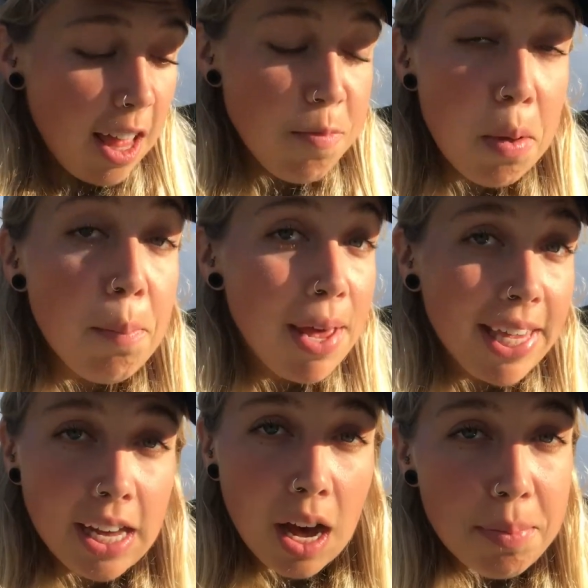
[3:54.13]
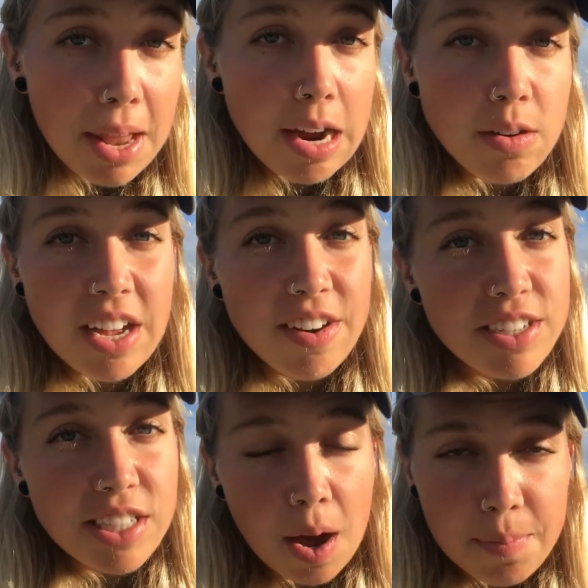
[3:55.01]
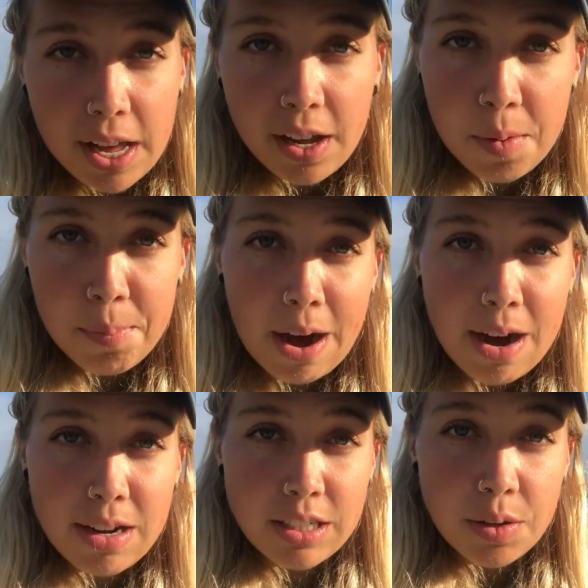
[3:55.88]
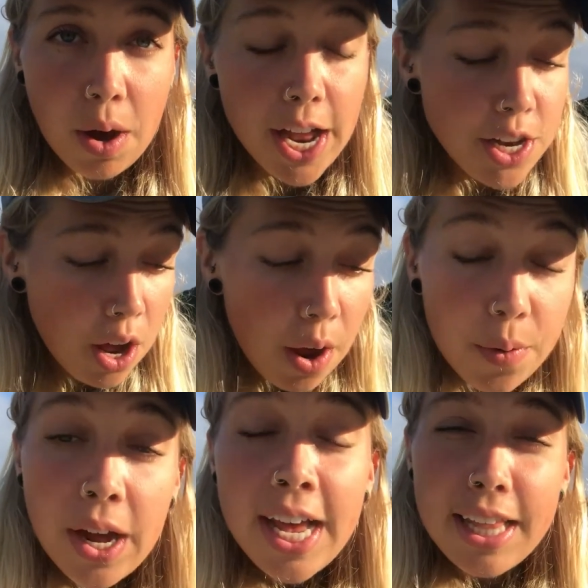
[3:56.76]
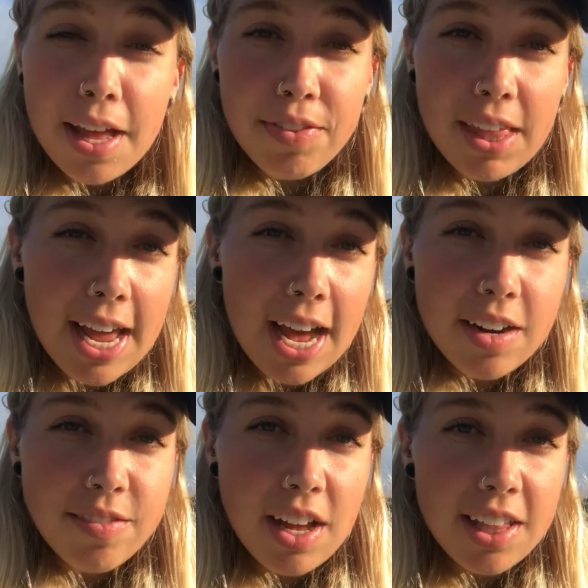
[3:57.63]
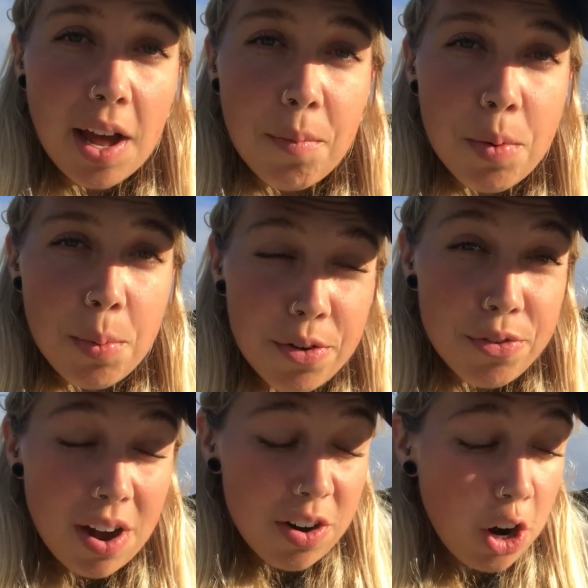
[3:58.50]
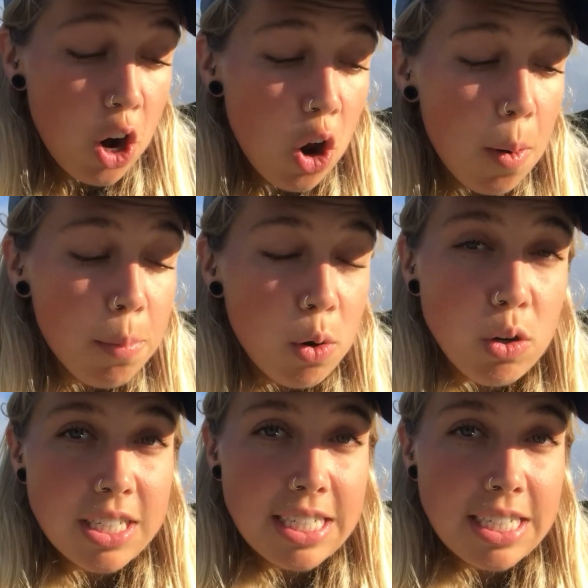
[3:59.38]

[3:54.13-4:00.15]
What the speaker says: and they've been picking up nails every time they go past. So I know that if they hadn't have done that we would have found a lot more